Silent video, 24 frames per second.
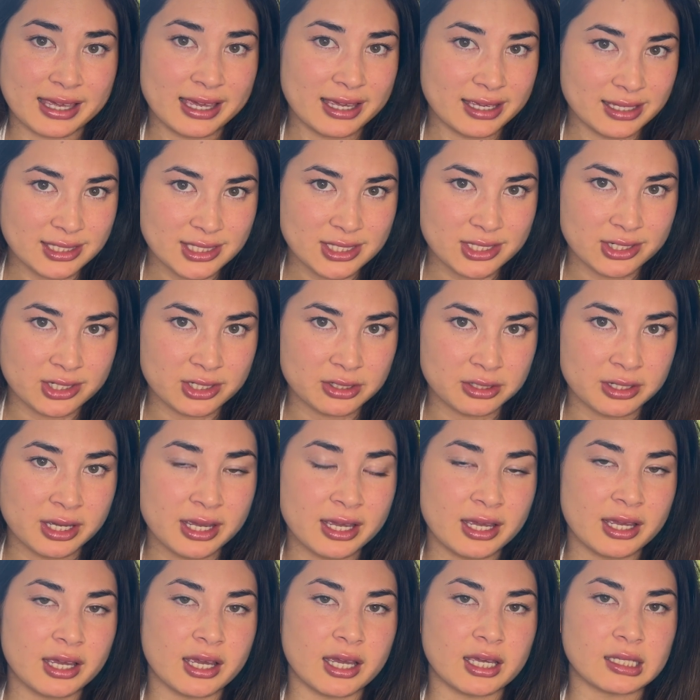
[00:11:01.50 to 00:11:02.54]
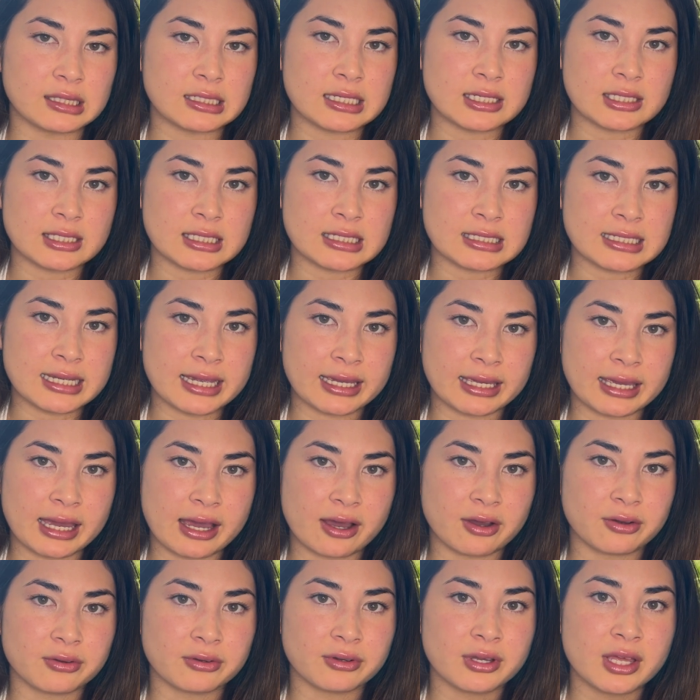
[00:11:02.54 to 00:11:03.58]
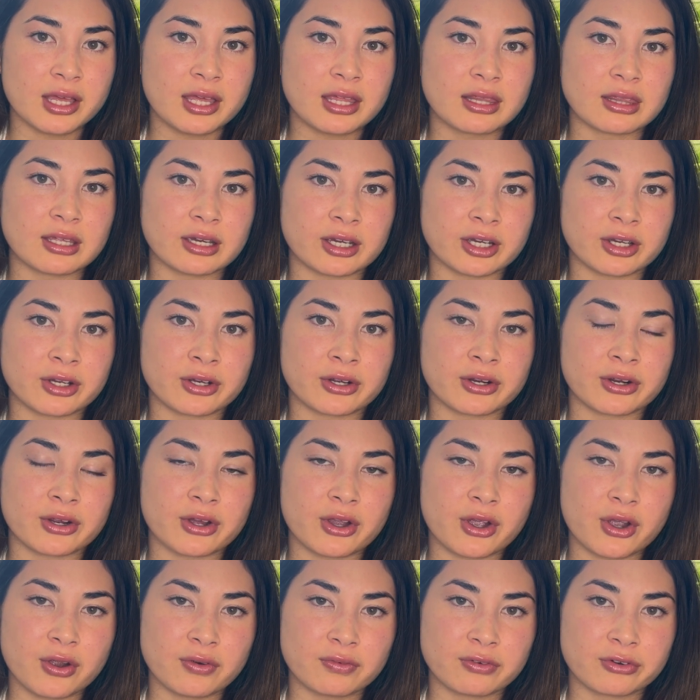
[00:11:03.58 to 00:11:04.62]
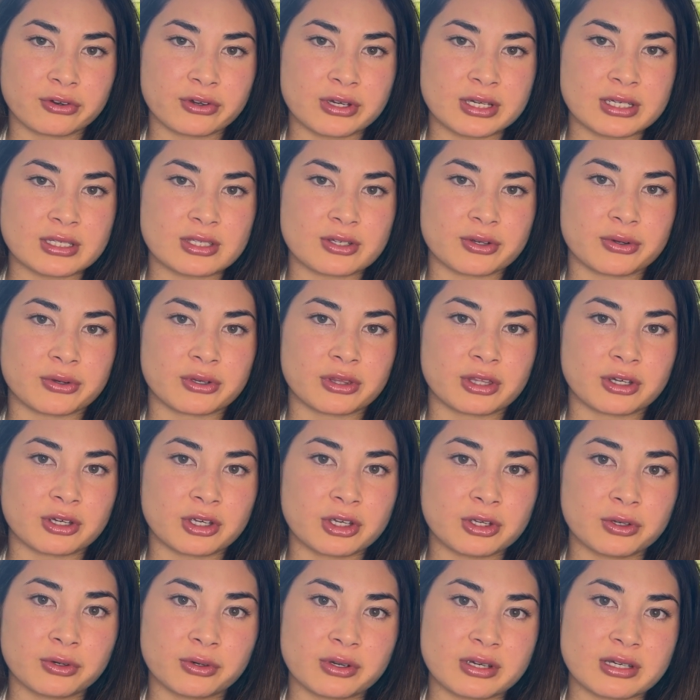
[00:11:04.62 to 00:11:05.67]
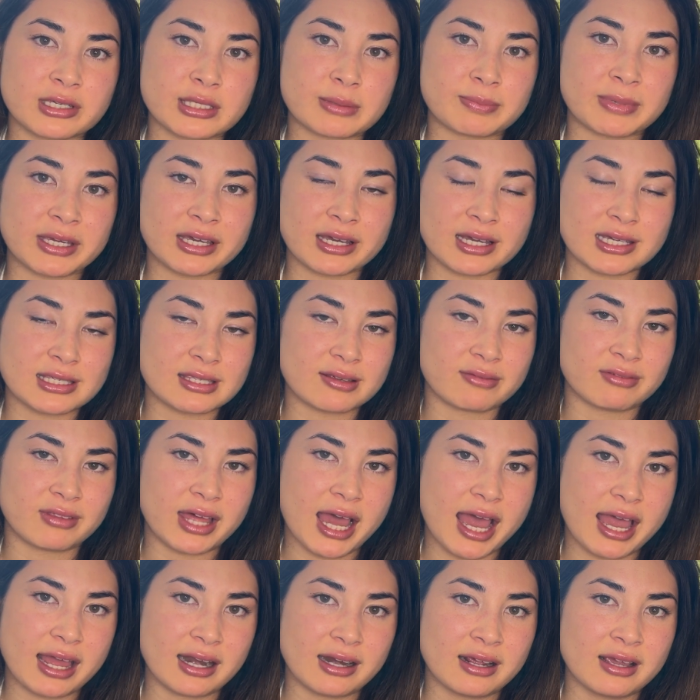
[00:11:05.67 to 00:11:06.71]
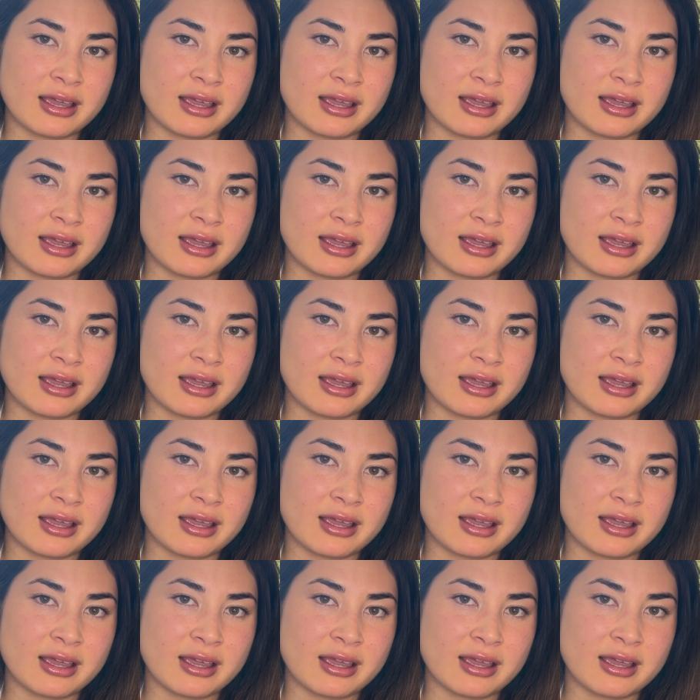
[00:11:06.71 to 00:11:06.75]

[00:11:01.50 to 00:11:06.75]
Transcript: cancer and needs to take out their ovaries or their uterus because of that,